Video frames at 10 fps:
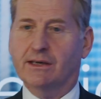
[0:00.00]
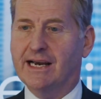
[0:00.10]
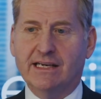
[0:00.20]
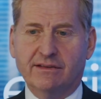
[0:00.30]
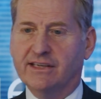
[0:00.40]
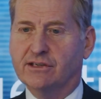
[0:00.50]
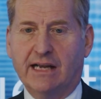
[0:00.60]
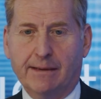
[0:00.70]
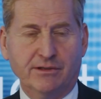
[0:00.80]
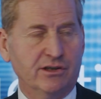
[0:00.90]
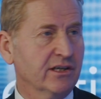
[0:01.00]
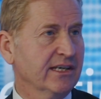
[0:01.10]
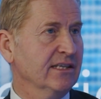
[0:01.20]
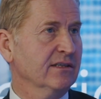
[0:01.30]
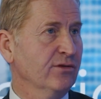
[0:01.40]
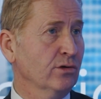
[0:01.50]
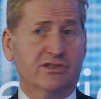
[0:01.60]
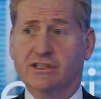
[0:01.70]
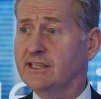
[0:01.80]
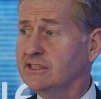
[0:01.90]
Anything could happen. You could get
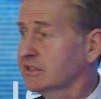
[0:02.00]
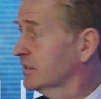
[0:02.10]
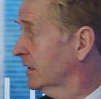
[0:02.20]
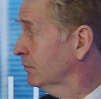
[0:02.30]
divorced and need to sell